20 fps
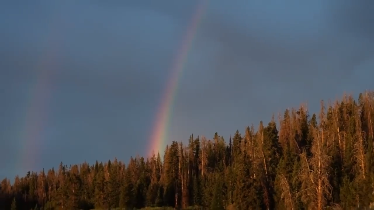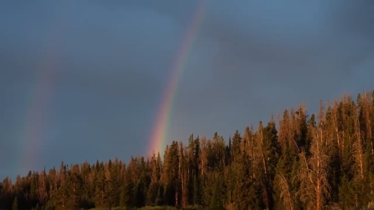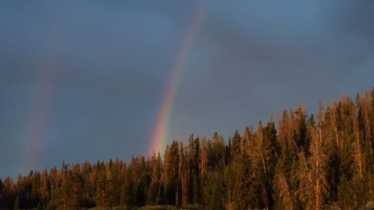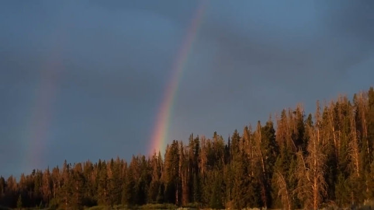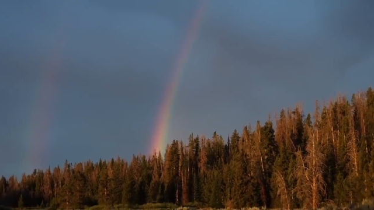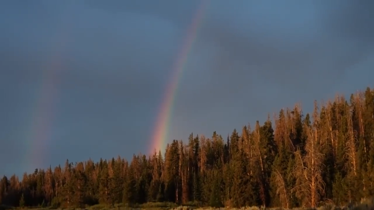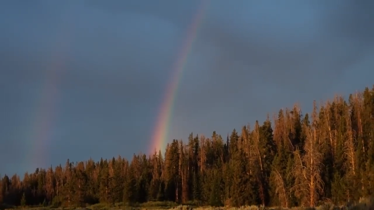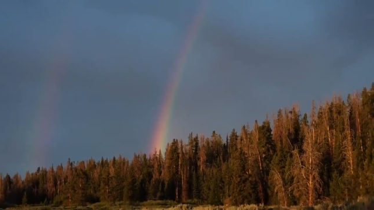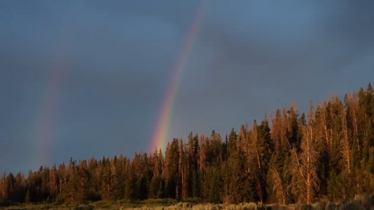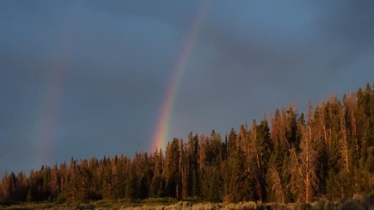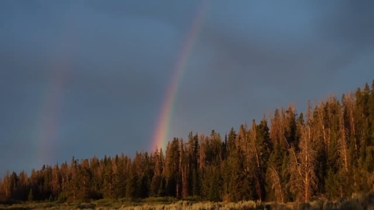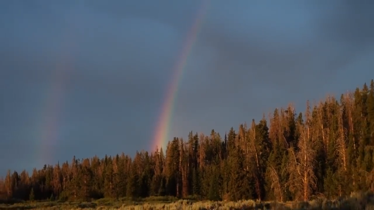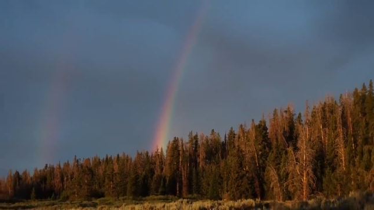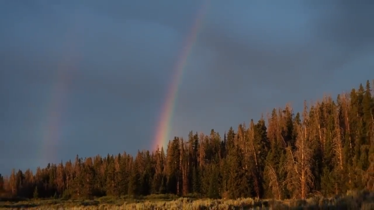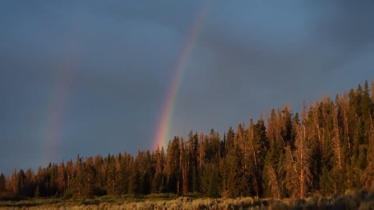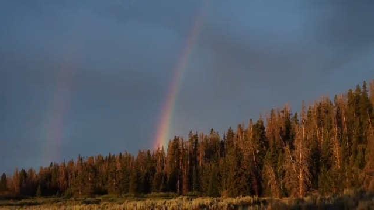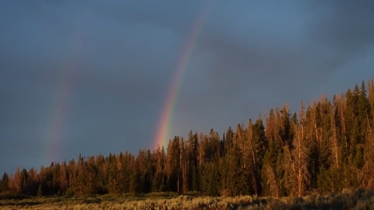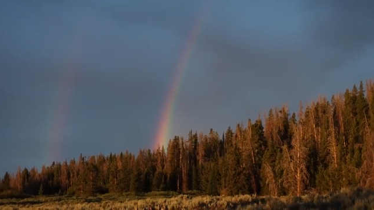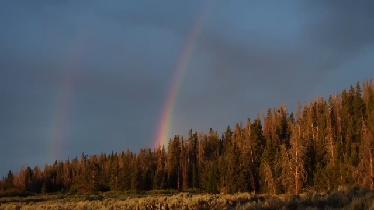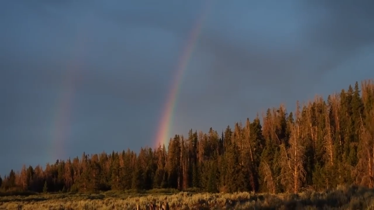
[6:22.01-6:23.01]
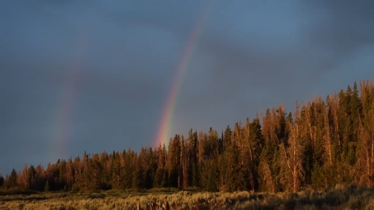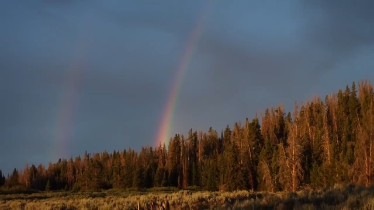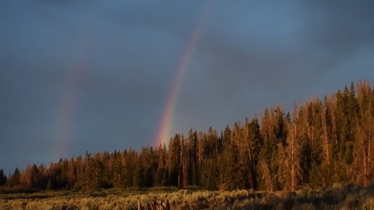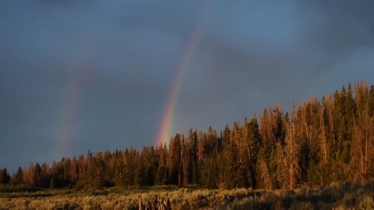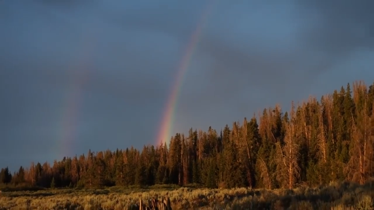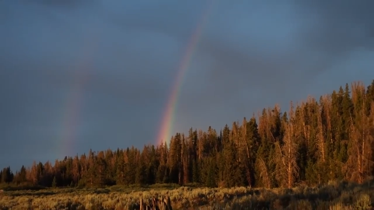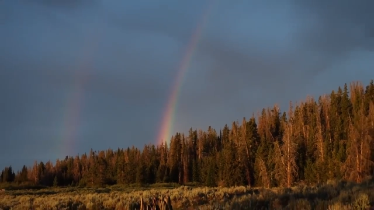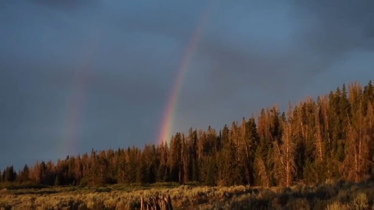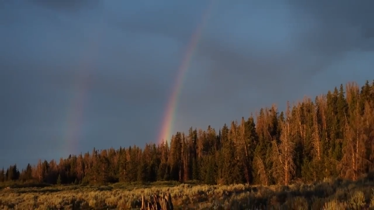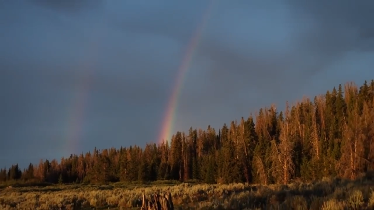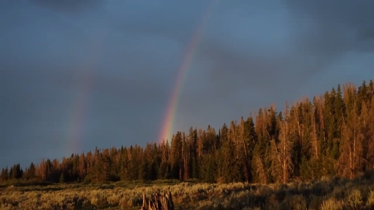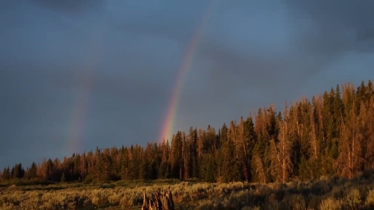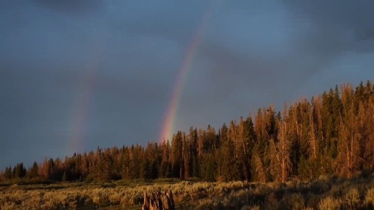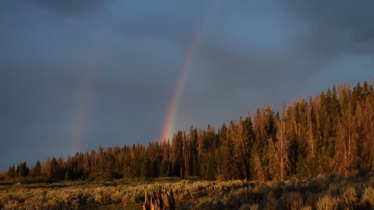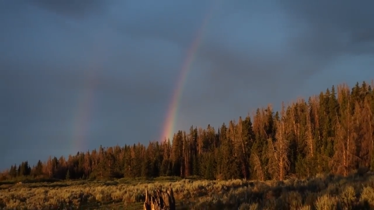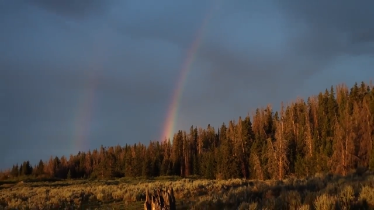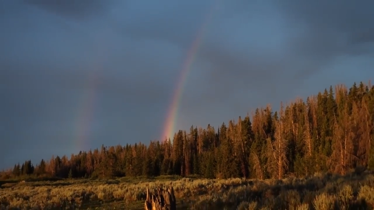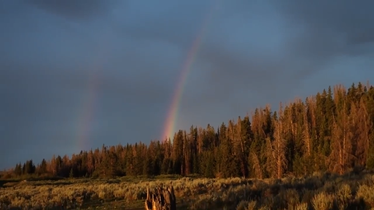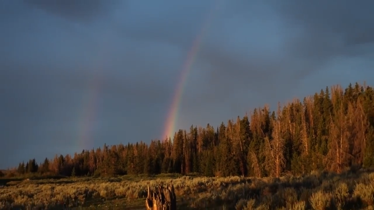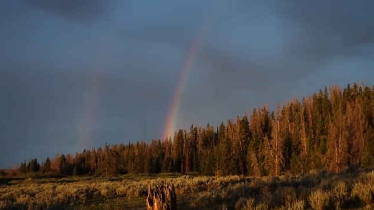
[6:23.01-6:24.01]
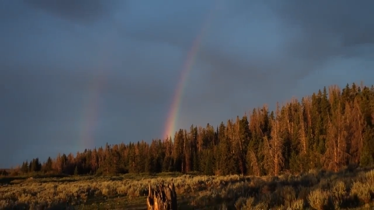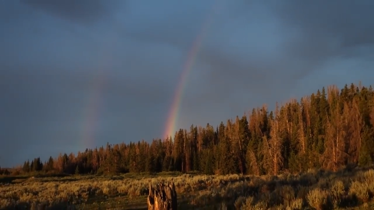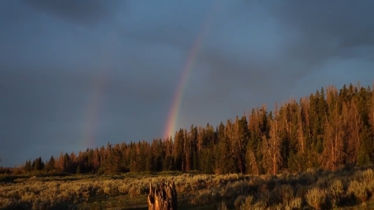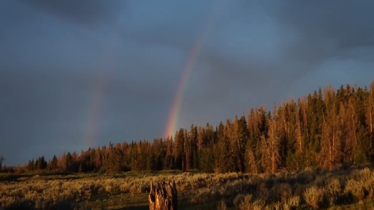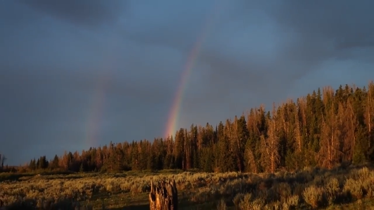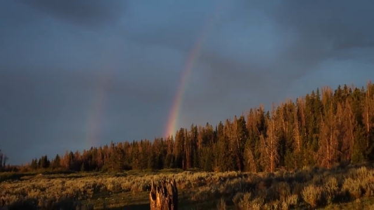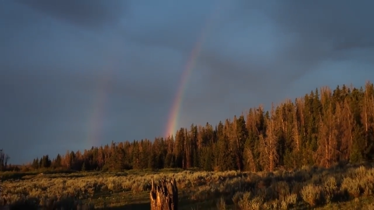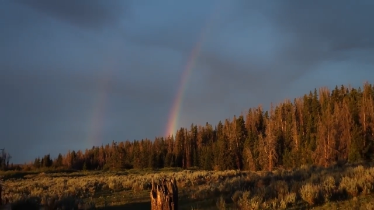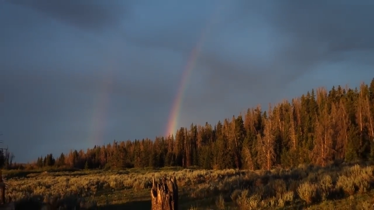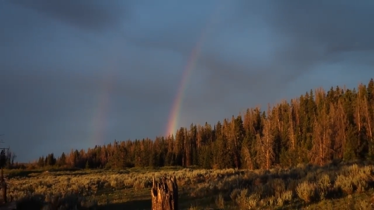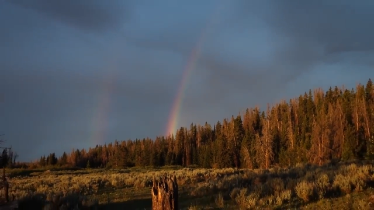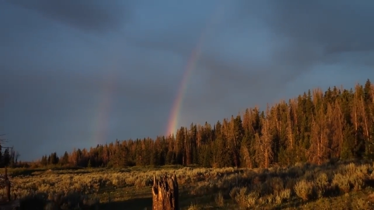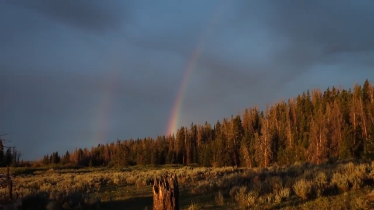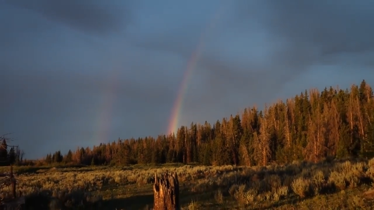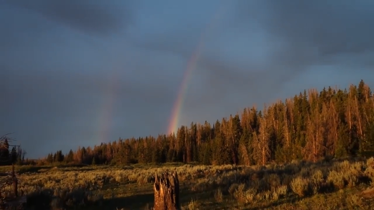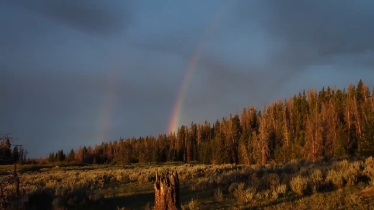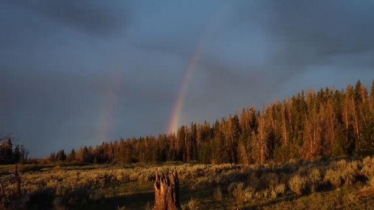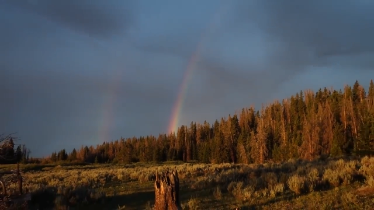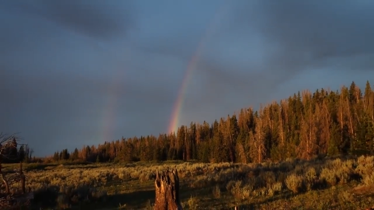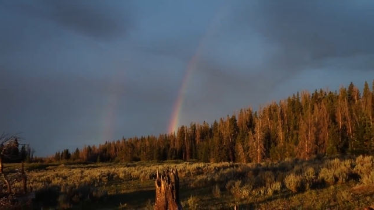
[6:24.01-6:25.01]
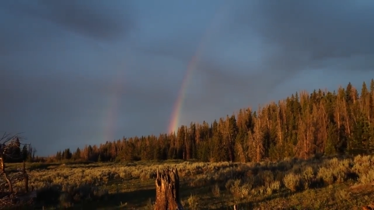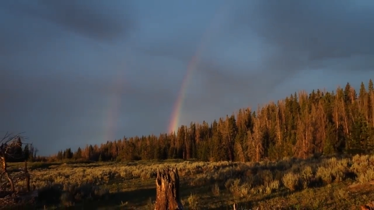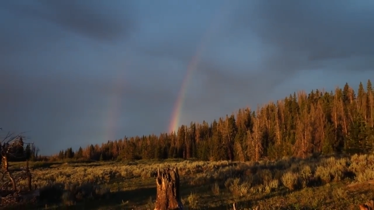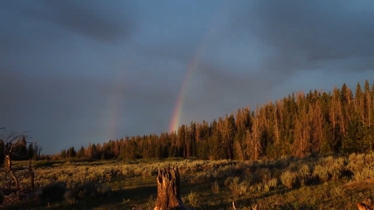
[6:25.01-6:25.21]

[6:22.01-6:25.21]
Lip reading: [unreadable: no face in view]